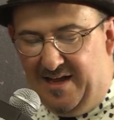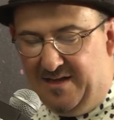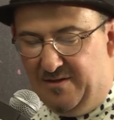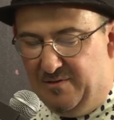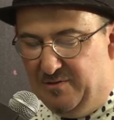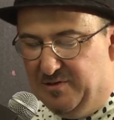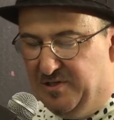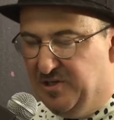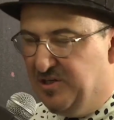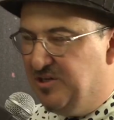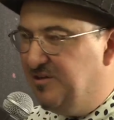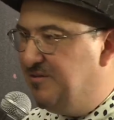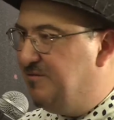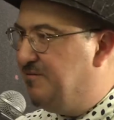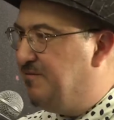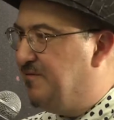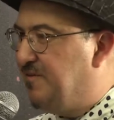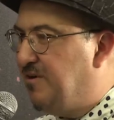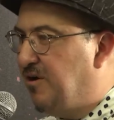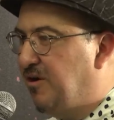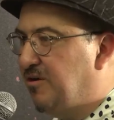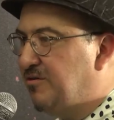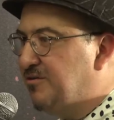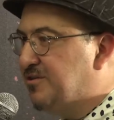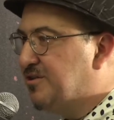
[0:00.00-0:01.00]
You could
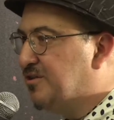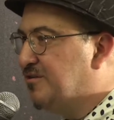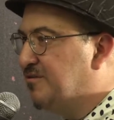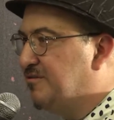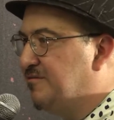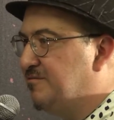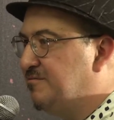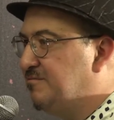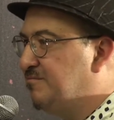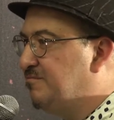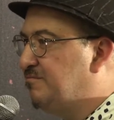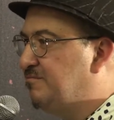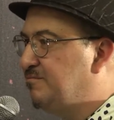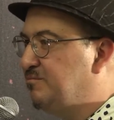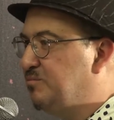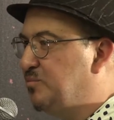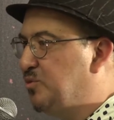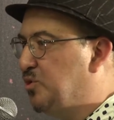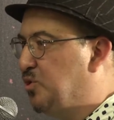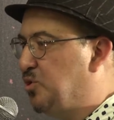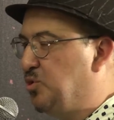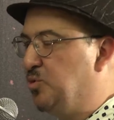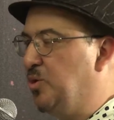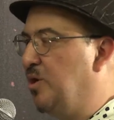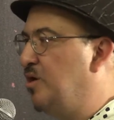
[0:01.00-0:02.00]
also
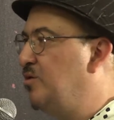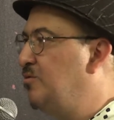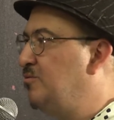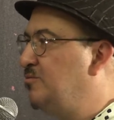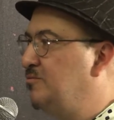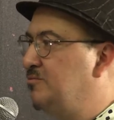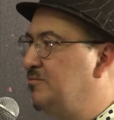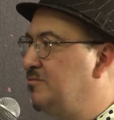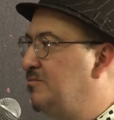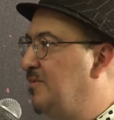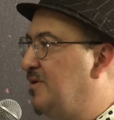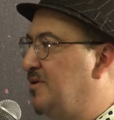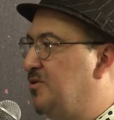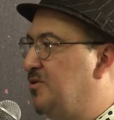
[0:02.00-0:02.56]
drone